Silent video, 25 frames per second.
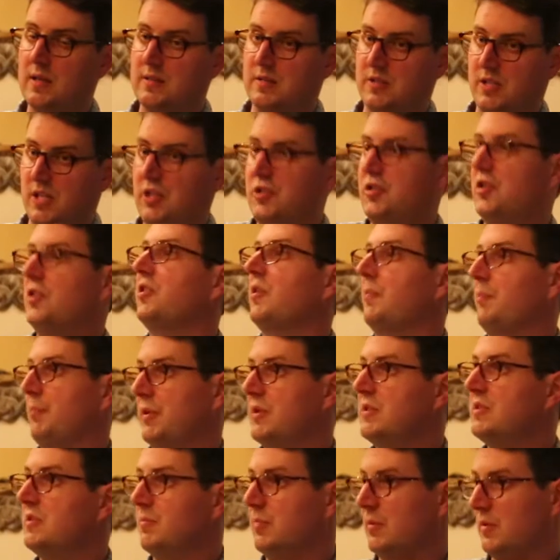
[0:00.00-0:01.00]
teaching the
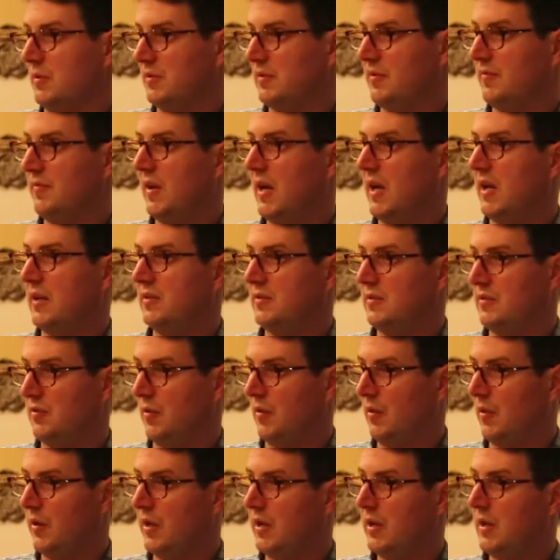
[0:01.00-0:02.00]
principles of that
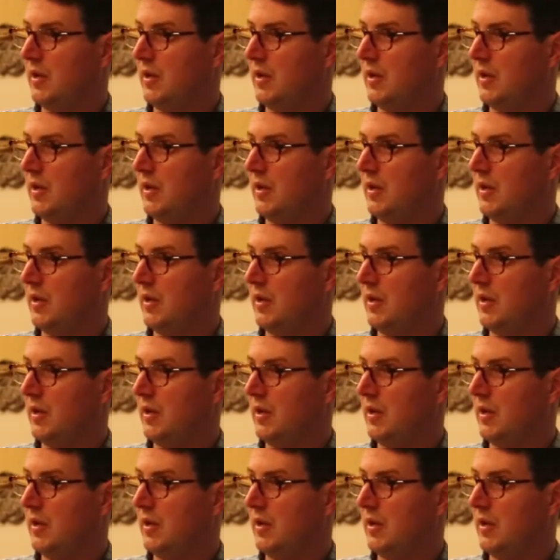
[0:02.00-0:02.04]
story